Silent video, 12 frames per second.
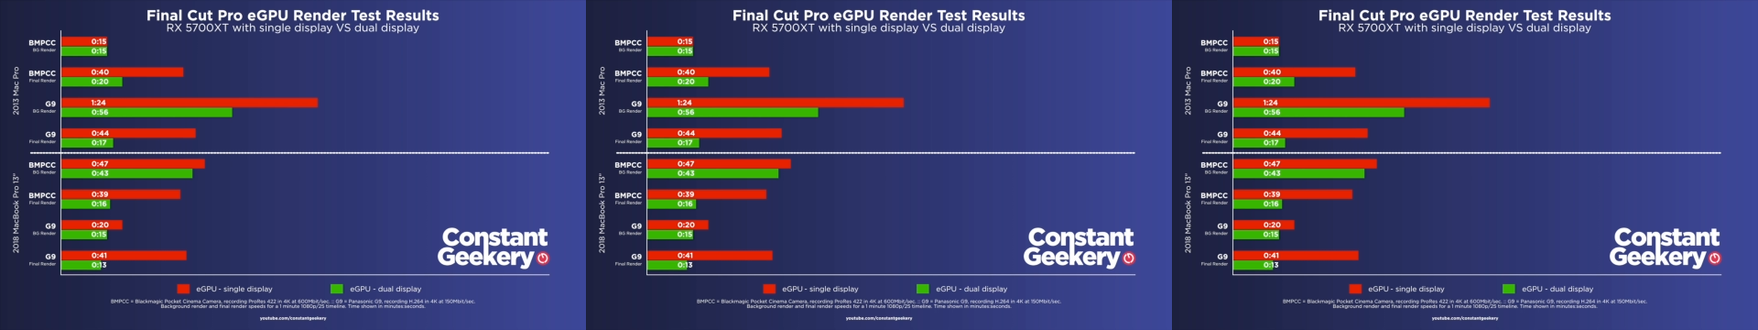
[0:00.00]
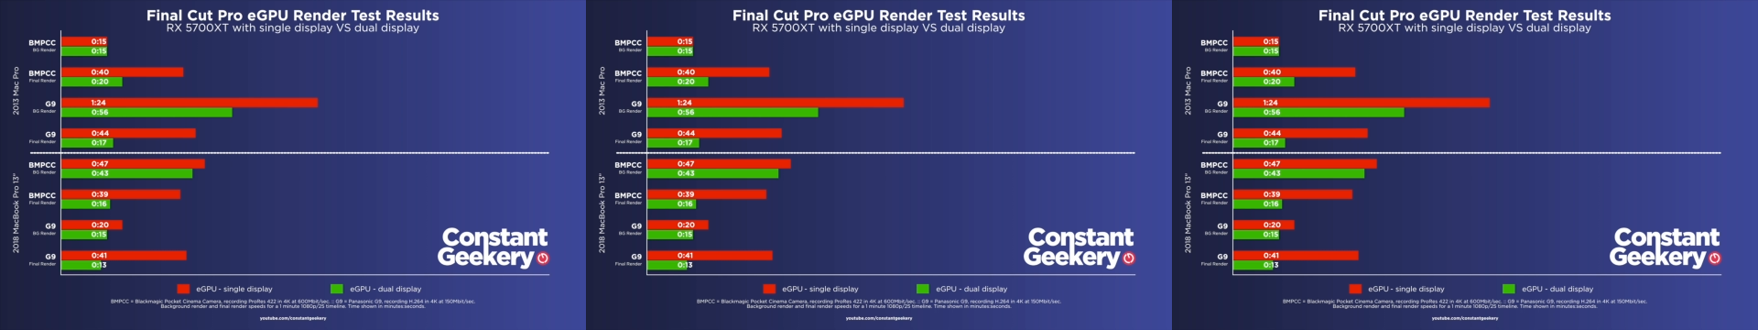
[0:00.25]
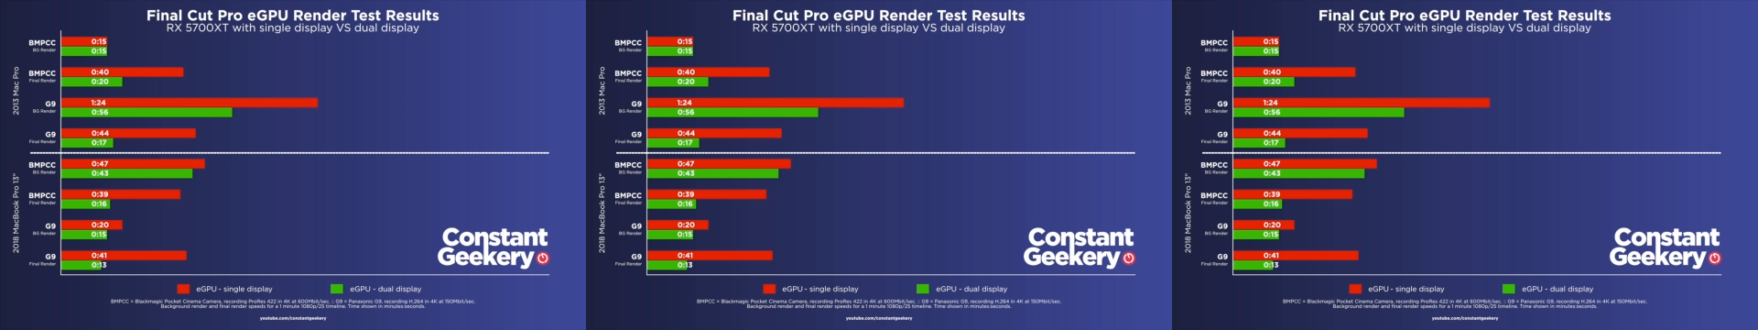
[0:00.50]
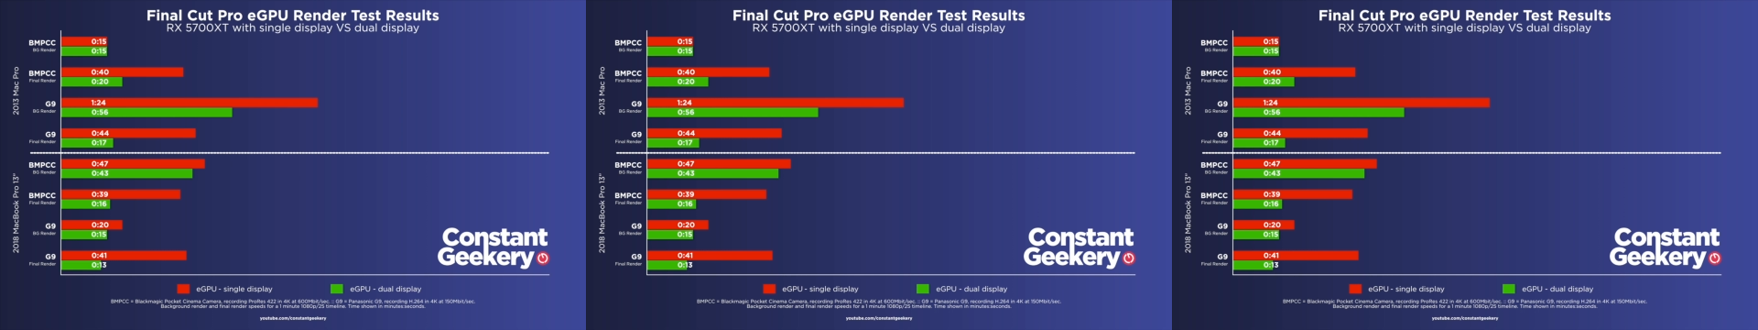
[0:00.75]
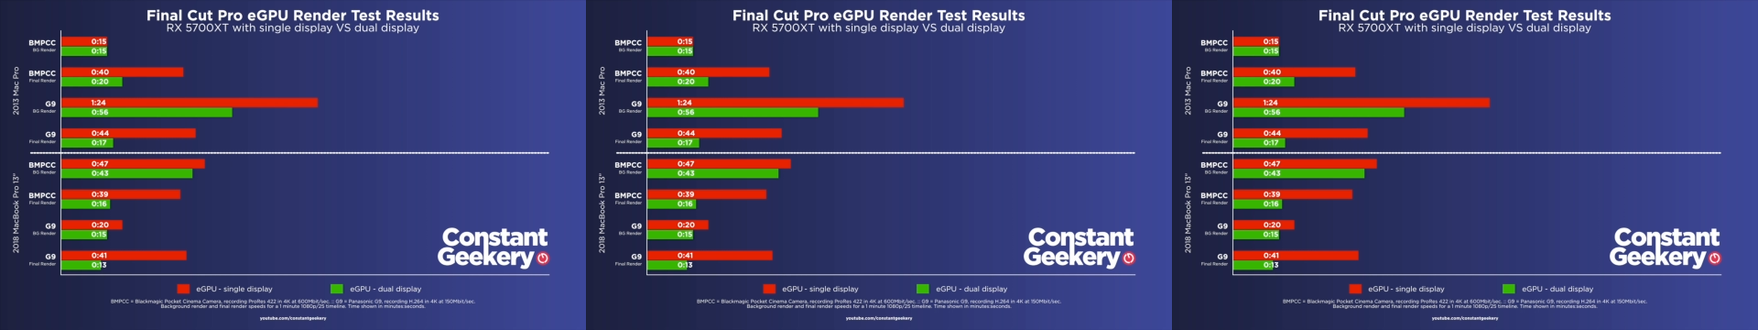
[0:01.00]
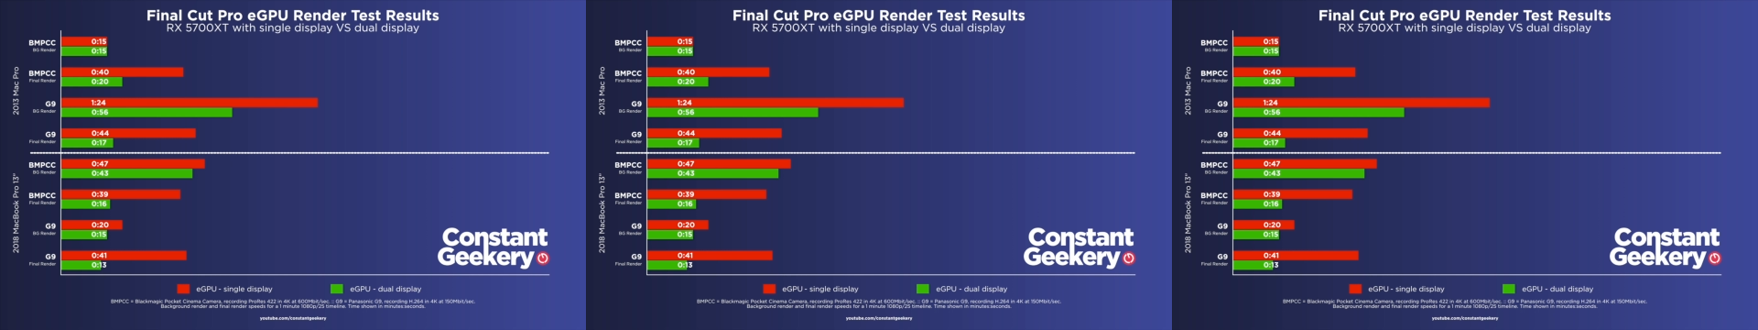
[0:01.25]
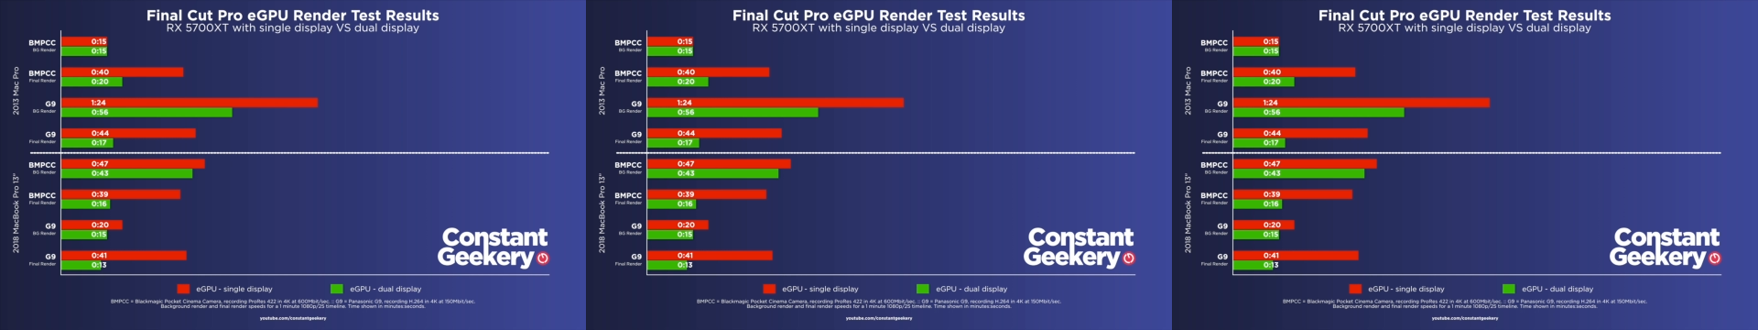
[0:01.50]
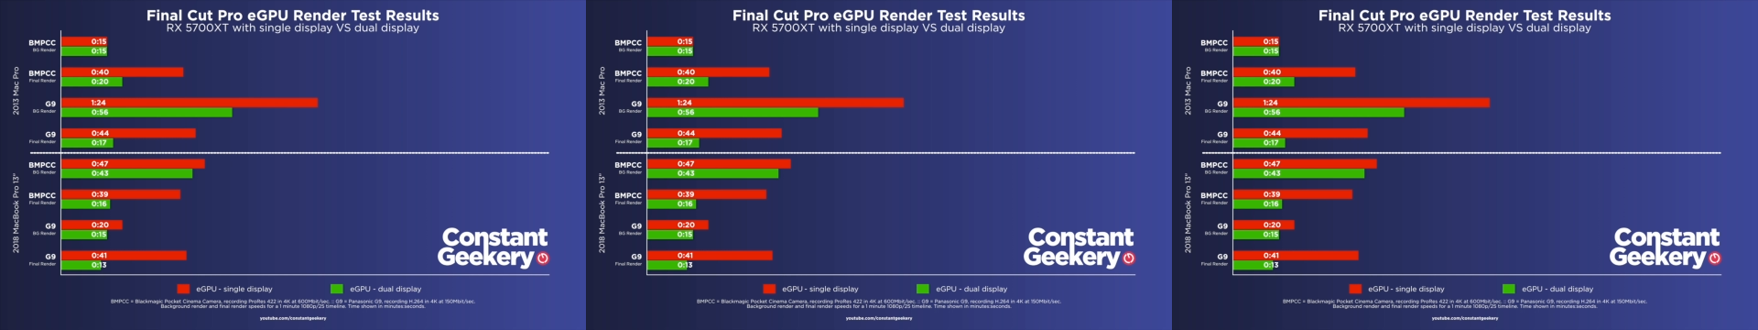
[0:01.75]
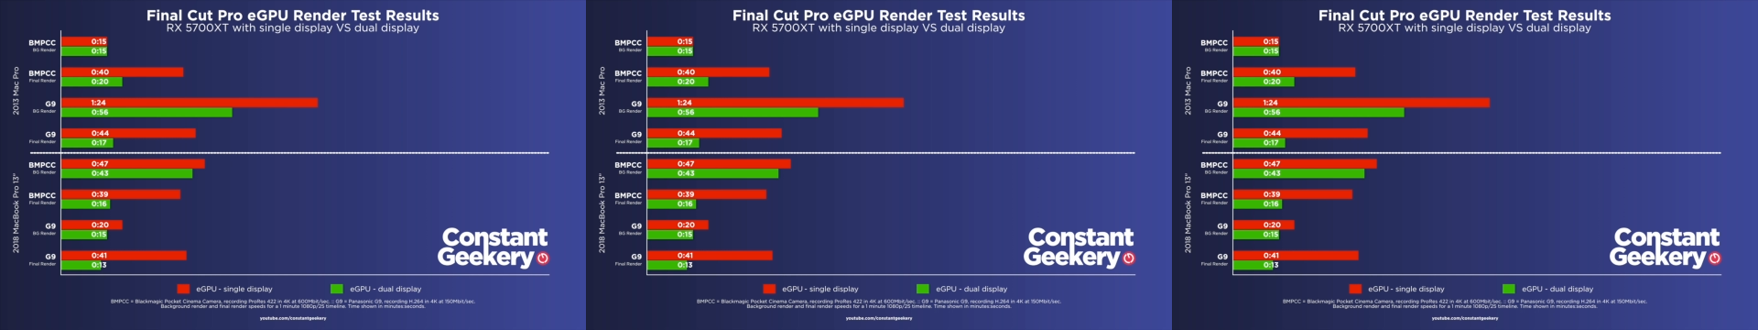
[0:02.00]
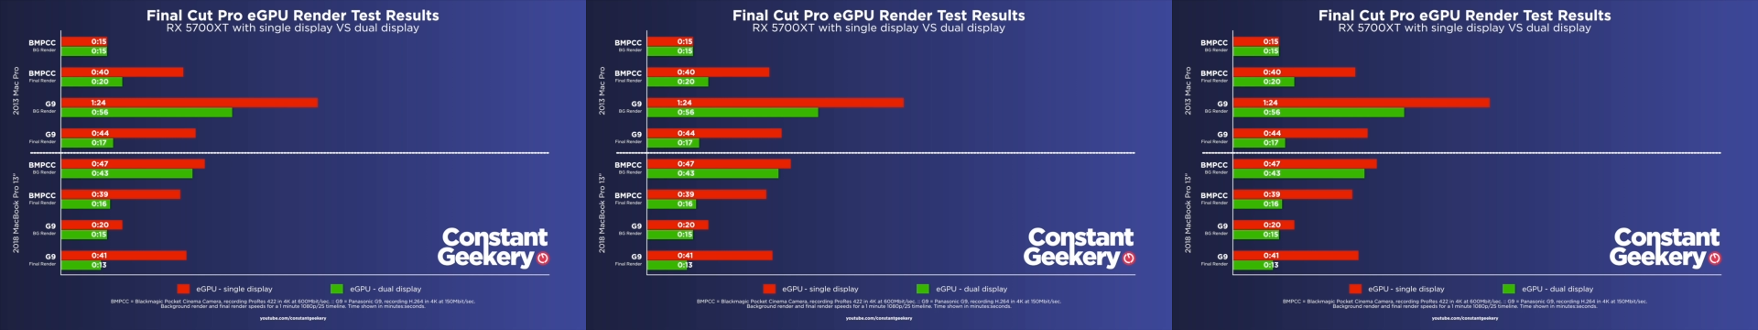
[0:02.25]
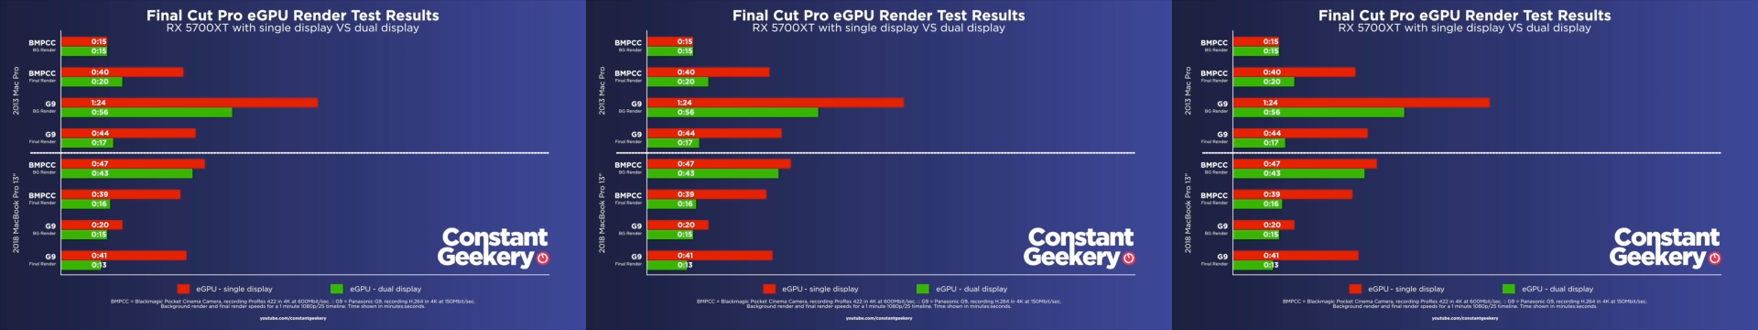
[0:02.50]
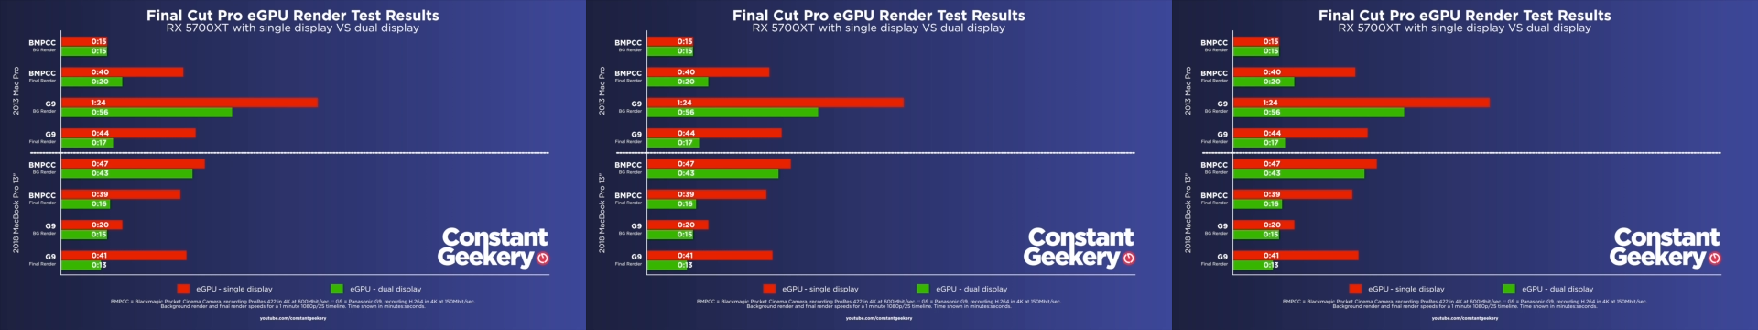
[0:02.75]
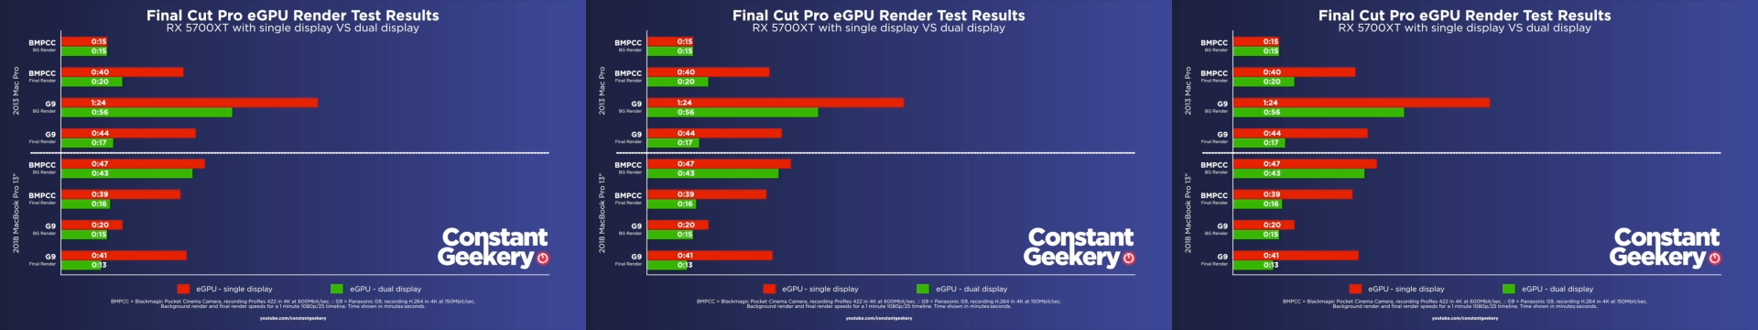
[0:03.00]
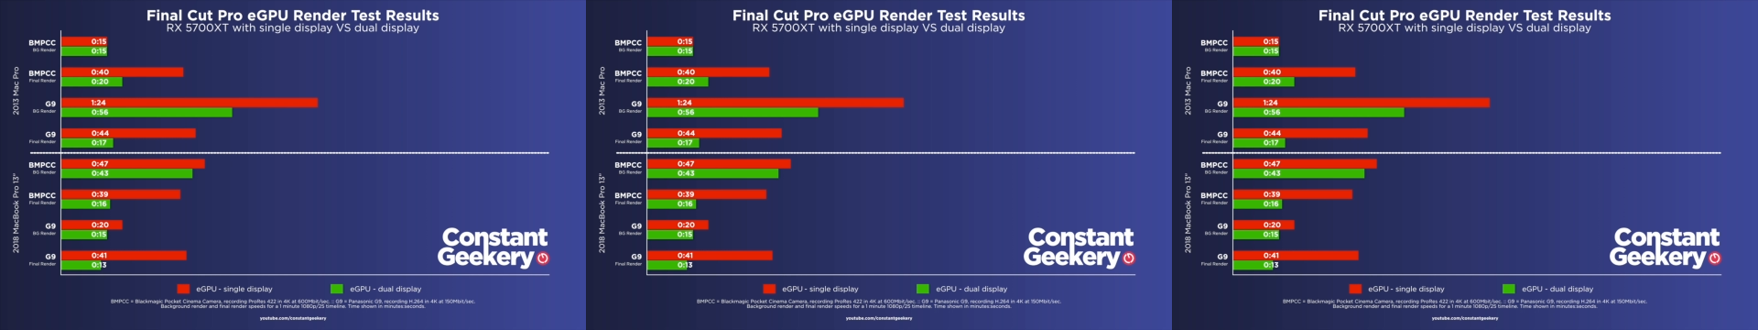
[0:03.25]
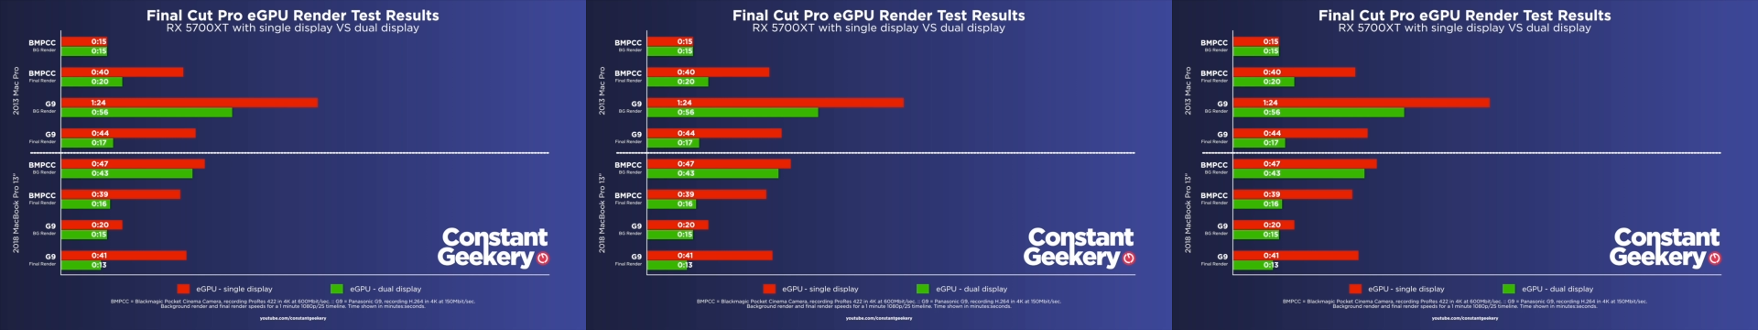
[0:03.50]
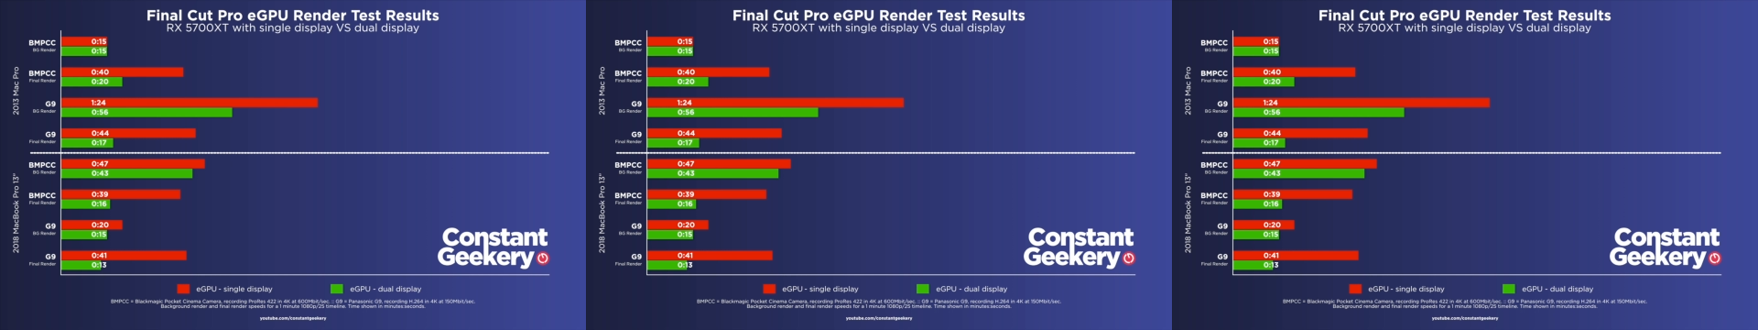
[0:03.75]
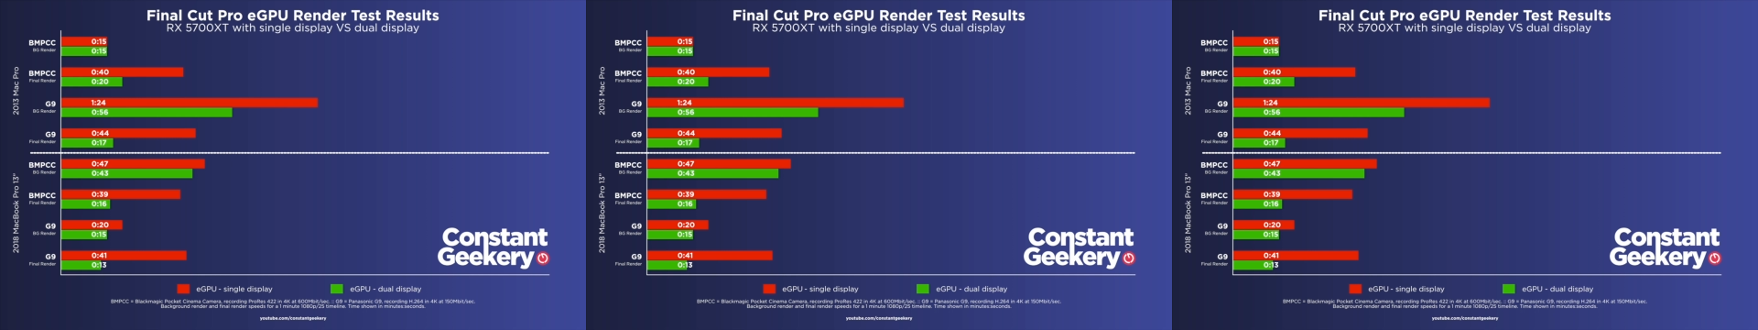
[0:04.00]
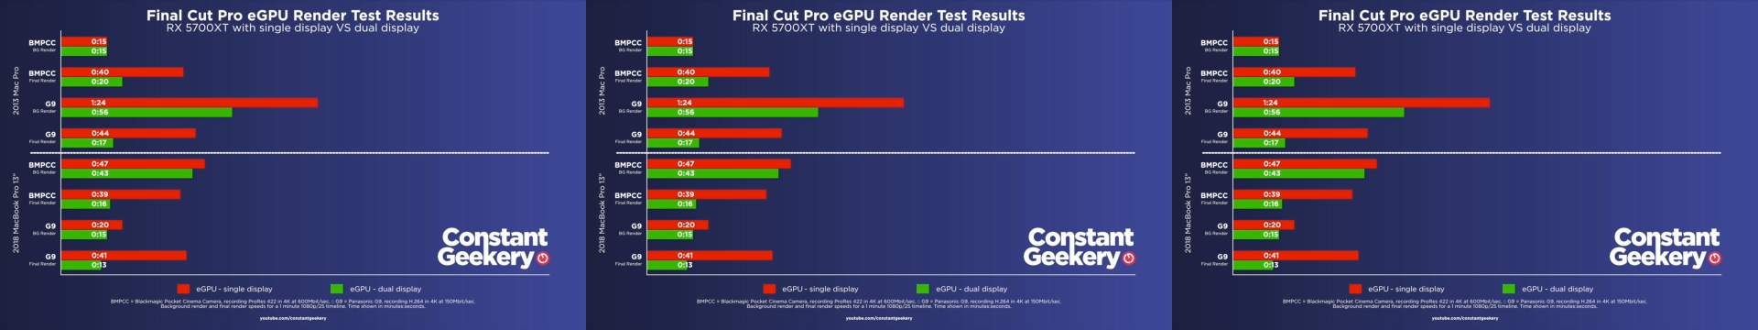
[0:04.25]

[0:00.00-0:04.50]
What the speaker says: Nobody's mouth can be seen.